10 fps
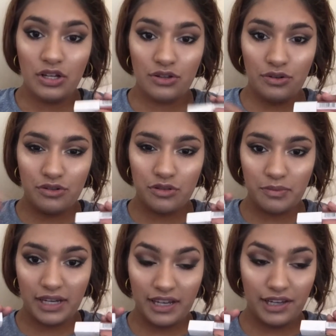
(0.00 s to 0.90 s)
Those are
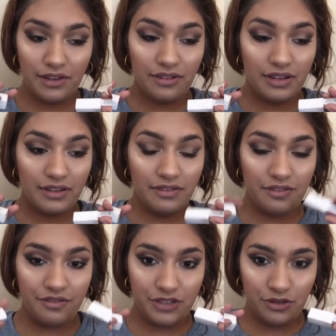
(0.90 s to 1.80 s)
my
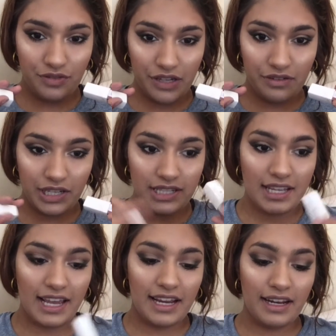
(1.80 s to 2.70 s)
two favorites
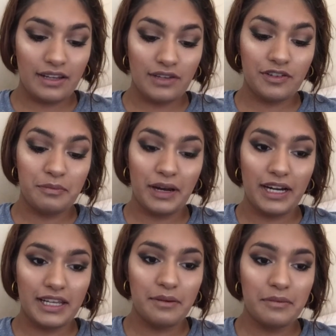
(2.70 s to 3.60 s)
and I love
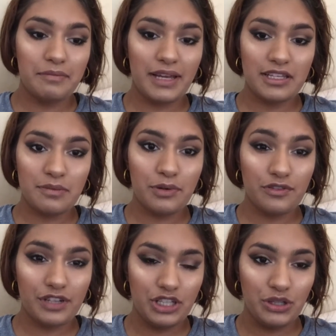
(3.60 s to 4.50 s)
combining them. It makes a
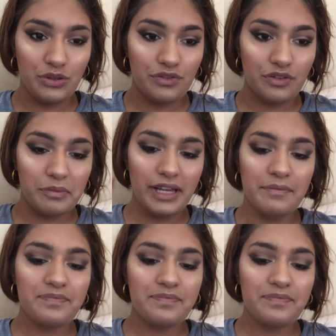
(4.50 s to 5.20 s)
perfect nude for me.